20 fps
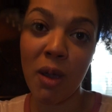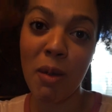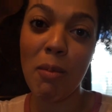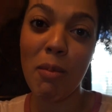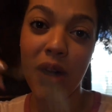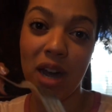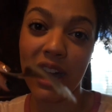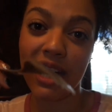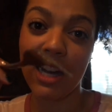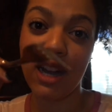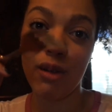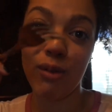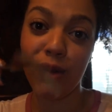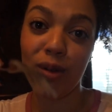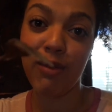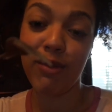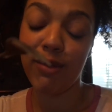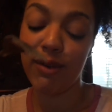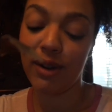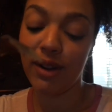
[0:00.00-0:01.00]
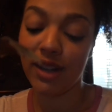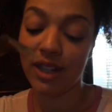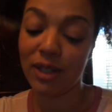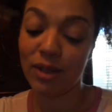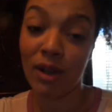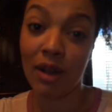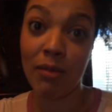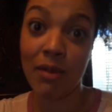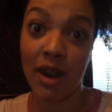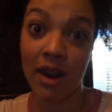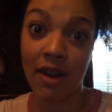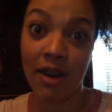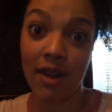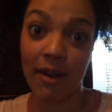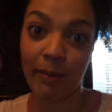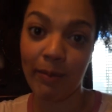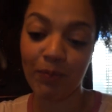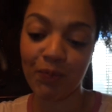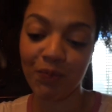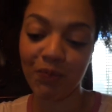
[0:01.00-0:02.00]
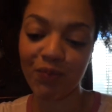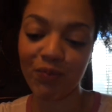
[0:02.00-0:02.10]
but I got room for it, so I'm eating it.